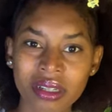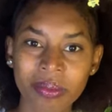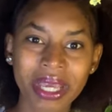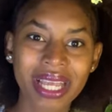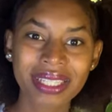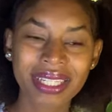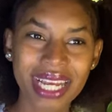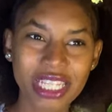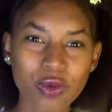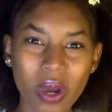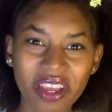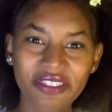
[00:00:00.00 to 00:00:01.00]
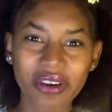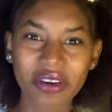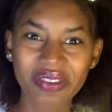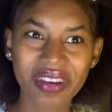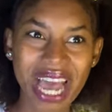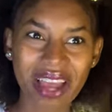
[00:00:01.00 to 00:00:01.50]
Me getting that's why you
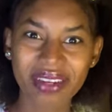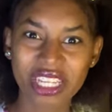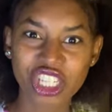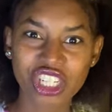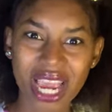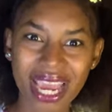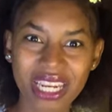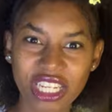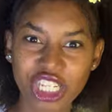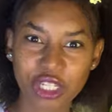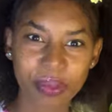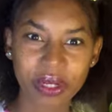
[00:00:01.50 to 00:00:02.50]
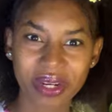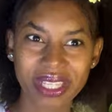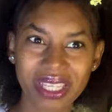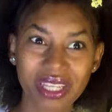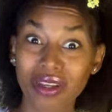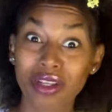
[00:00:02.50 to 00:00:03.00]
forever have this childish
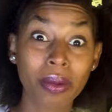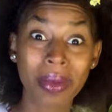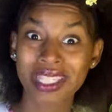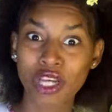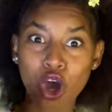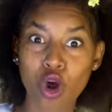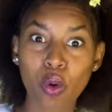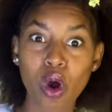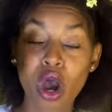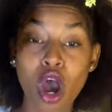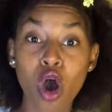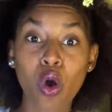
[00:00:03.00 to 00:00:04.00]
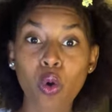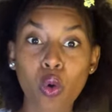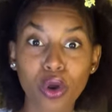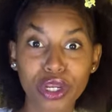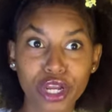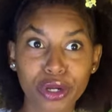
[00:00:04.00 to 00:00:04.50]
spirit in you, no matter how
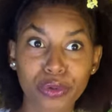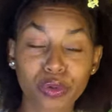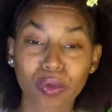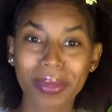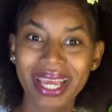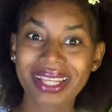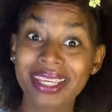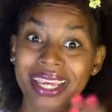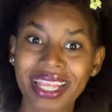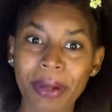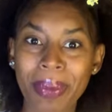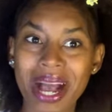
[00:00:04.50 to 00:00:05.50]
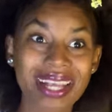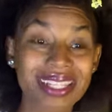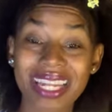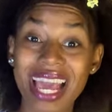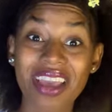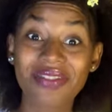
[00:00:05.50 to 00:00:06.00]
old you grew. Me getting in your past
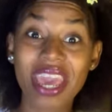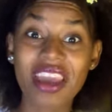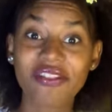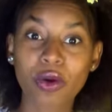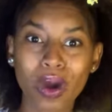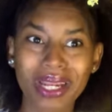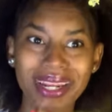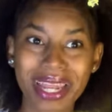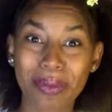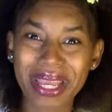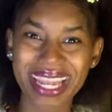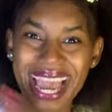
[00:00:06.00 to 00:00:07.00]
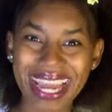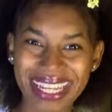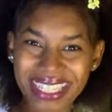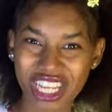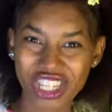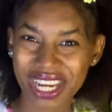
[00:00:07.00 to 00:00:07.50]
life, every one of them you died
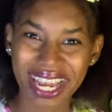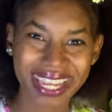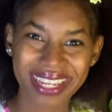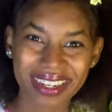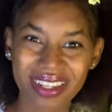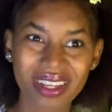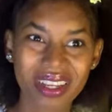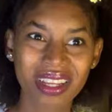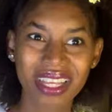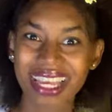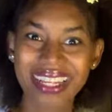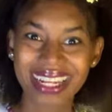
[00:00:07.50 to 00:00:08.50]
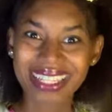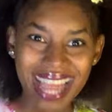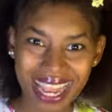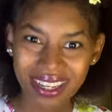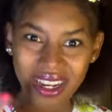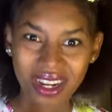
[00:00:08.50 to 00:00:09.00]
as a child. You either
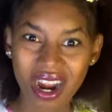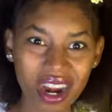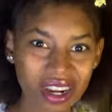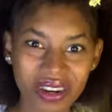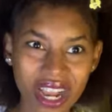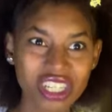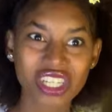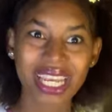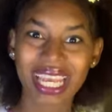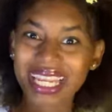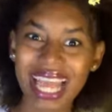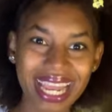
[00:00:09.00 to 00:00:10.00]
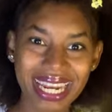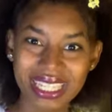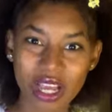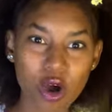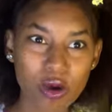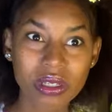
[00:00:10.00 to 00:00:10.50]
died in a car crash, you died as
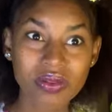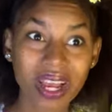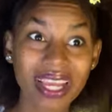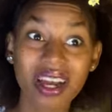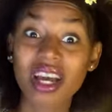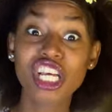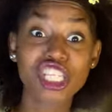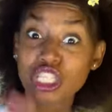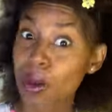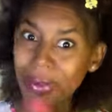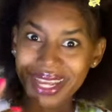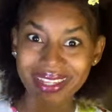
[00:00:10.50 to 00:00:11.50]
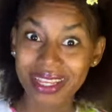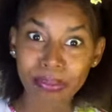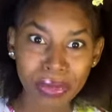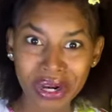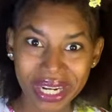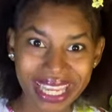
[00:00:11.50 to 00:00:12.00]
a house fire, somebody did
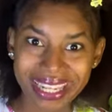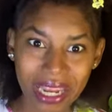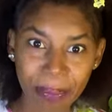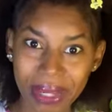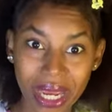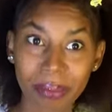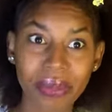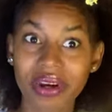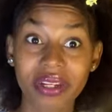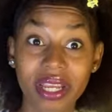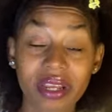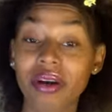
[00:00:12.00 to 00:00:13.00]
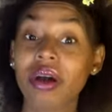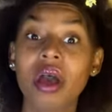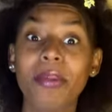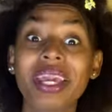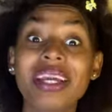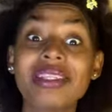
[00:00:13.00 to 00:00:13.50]
kidnap you and murder you.
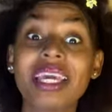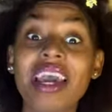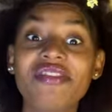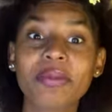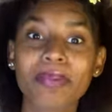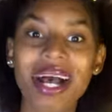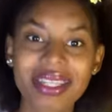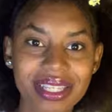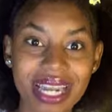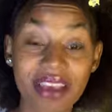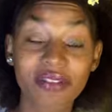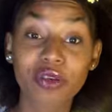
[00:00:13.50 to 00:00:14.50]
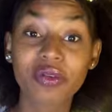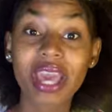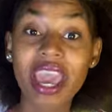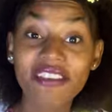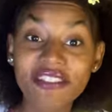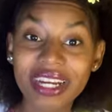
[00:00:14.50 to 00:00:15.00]
Me getting every past life you've
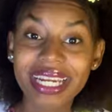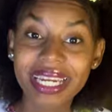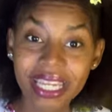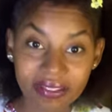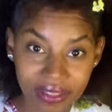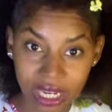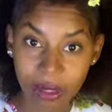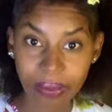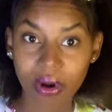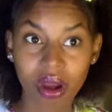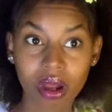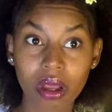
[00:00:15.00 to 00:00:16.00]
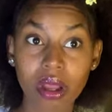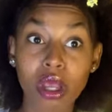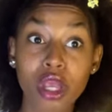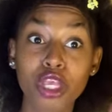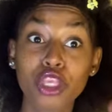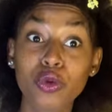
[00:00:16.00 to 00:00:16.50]
ever lived, Libra,
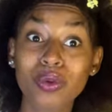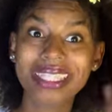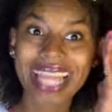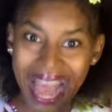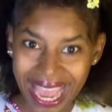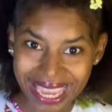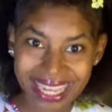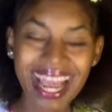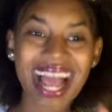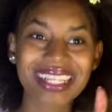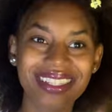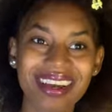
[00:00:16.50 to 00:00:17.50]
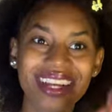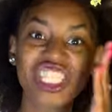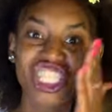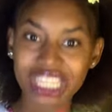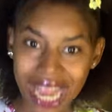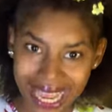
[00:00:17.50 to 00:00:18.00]
you died as a
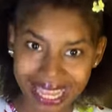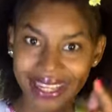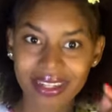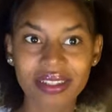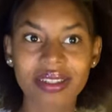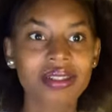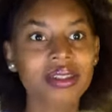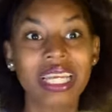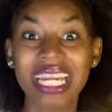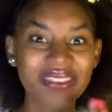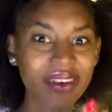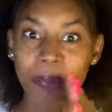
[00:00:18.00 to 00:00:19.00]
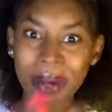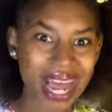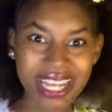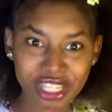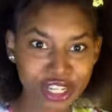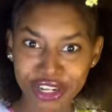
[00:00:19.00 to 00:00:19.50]
child. You never
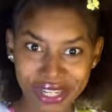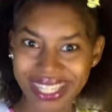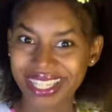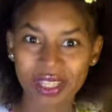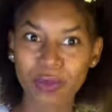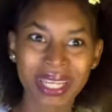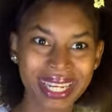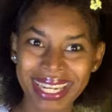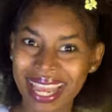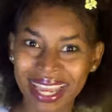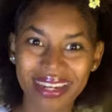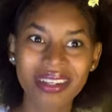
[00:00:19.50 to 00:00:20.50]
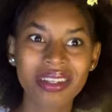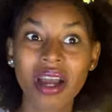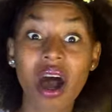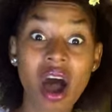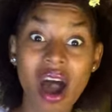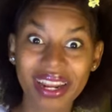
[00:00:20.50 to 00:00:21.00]
passed 13 when you're dead.
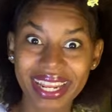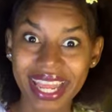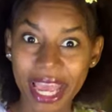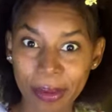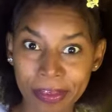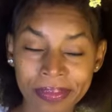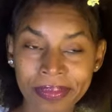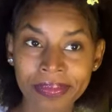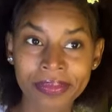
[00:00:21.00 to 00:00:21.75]
All of them.